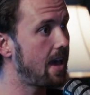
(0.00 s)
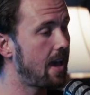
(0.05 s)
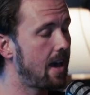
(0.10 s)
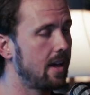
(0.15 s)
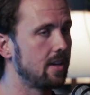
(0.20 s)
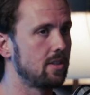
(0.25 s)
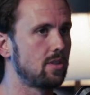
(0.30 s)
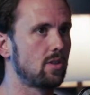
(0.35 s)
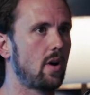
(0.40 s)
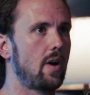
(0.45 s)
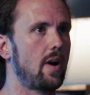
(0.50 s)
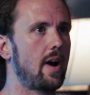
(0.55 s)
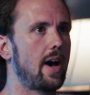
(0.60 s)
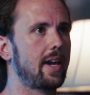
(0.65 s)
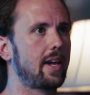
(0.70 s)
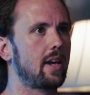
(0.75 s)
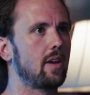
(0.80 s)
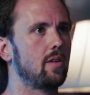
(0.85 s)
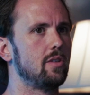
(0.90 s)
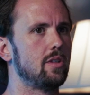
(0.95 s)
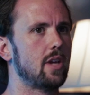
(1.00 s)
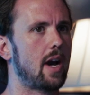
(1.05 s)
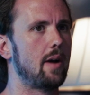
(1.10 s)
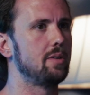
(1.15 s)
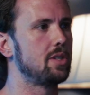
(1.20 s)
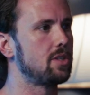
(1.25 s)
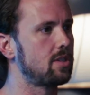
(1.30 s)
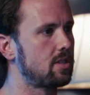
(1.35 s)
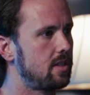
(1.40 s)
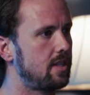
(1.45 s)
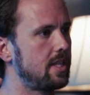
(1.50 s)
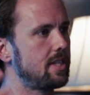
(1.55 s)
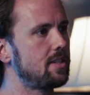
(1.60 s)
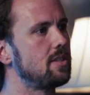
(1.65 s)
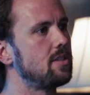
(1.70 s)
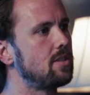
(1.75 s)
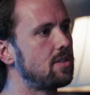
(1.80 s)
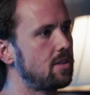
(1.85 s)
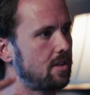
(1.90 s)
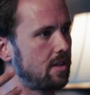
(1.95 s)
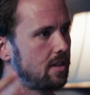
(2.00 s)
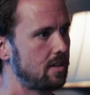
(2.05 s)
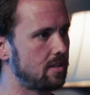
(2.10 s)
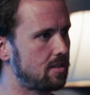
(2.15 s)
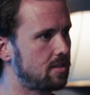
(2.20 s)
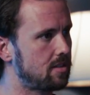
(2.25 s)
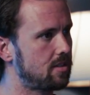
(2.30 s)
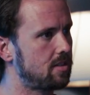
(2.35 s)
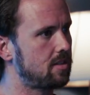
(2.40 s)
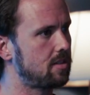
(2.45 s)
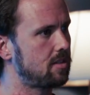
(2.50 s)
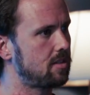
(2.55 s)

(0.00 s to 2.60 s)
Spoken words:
Yeah, so I would just listen to this.